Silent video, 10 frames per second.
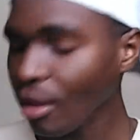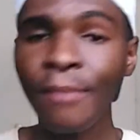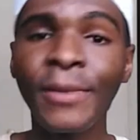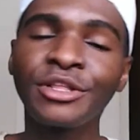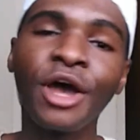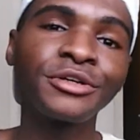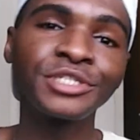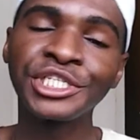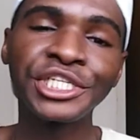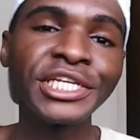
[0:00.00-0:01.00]

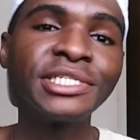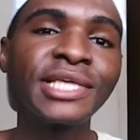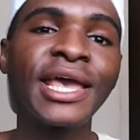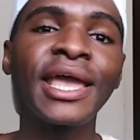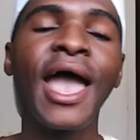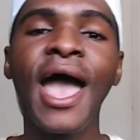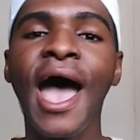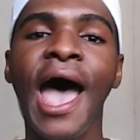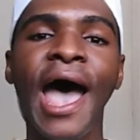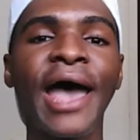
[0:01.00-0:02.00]
McDonald's cheese thing.
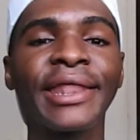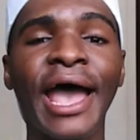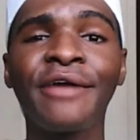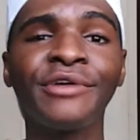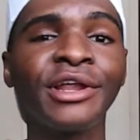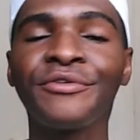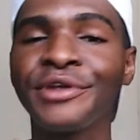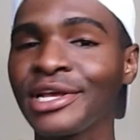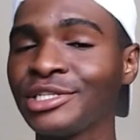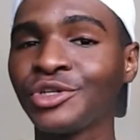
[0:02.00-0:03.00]
And I really,
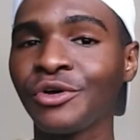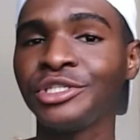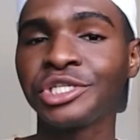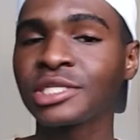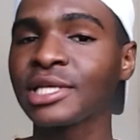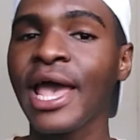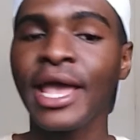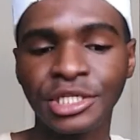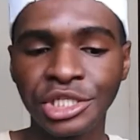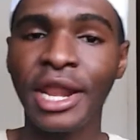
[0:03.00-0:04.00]
really enjoyed just
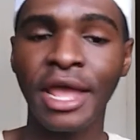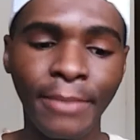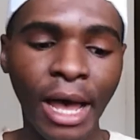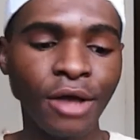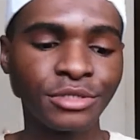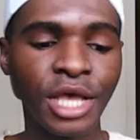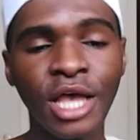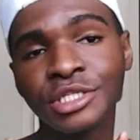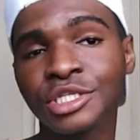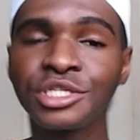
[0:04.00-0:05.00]
like chatting about
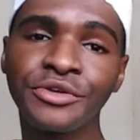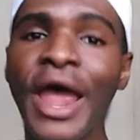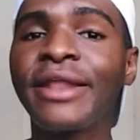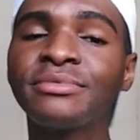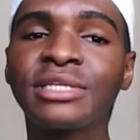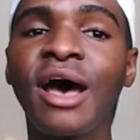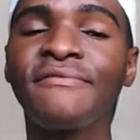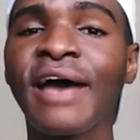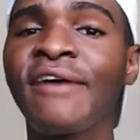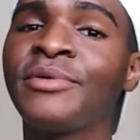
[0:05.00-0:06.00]
just the random
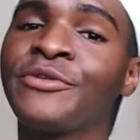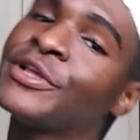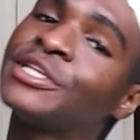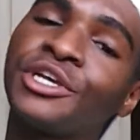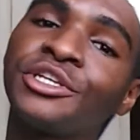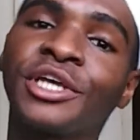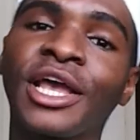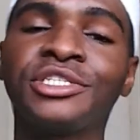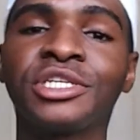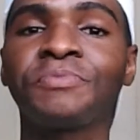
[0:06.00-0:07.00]
stuff I've been researching
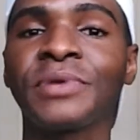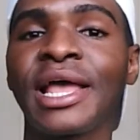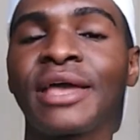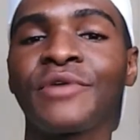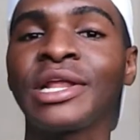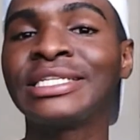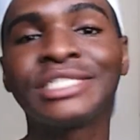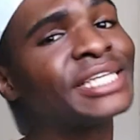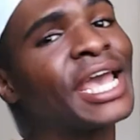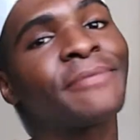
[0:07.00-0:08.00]
and just been like really
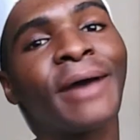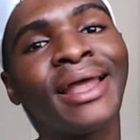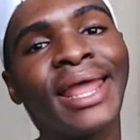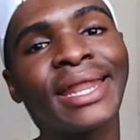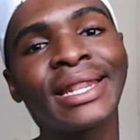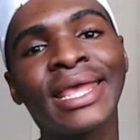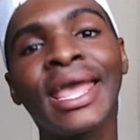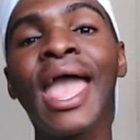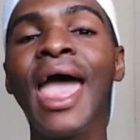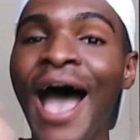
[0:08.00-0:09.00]
entertained by
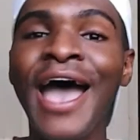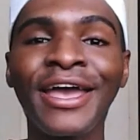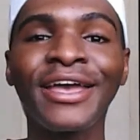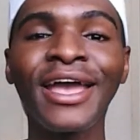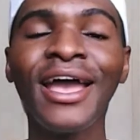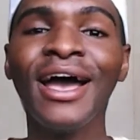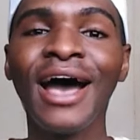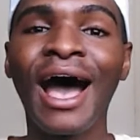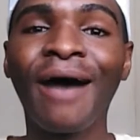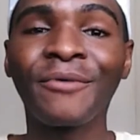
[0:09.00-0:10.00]
lately. I
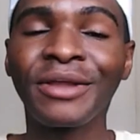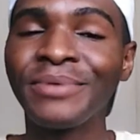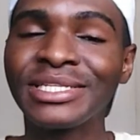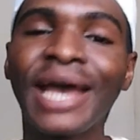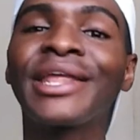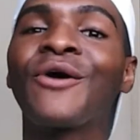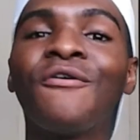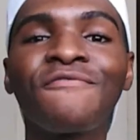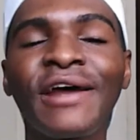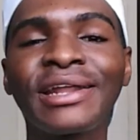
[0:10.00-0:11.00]
am gonna be signing
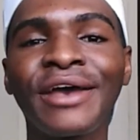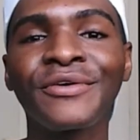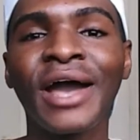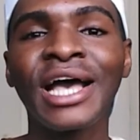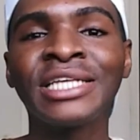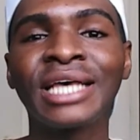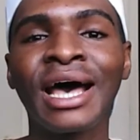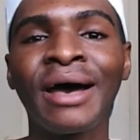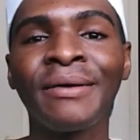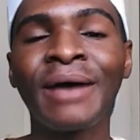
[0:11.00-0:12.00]
off right now, you guys.
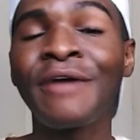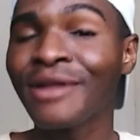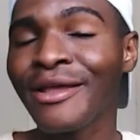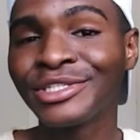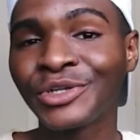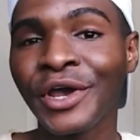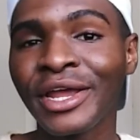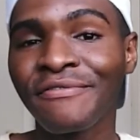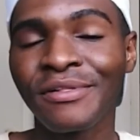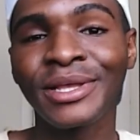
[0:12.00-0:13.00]
I really
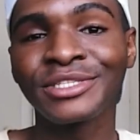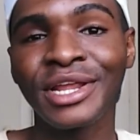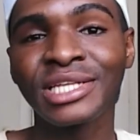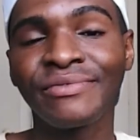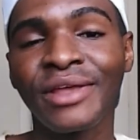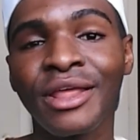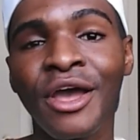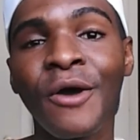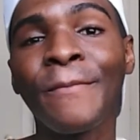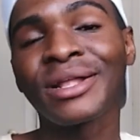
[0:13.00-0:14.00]
enjoyed filming today's
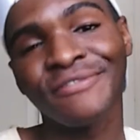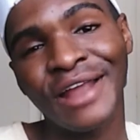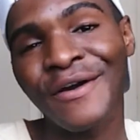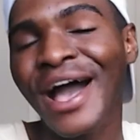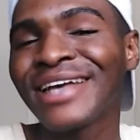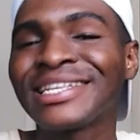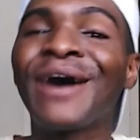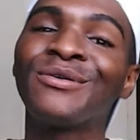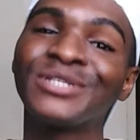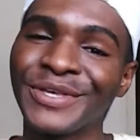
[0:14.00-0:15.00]
video. But for now, guys, I
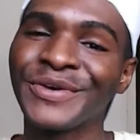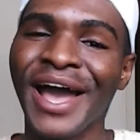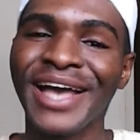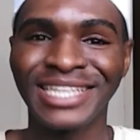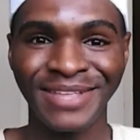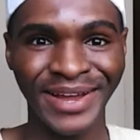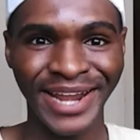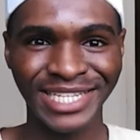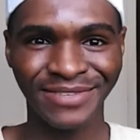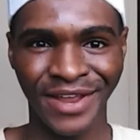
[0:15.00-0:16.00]
will see you guys in my
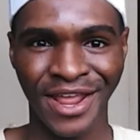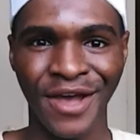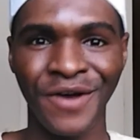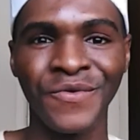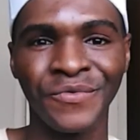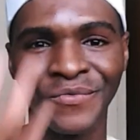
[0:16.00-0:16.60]
next video.